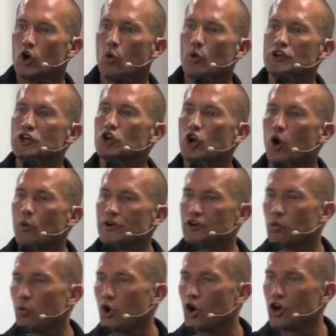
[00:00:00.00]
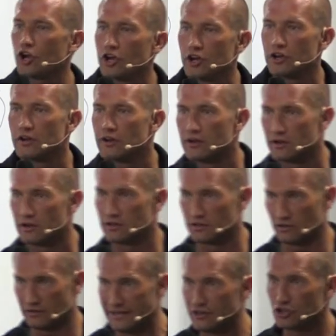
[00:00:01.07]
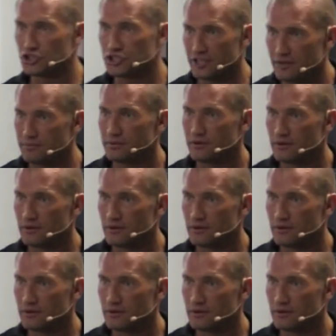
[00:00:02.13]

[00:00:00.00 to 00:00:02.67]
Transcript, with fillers: When you go into work, the leadership,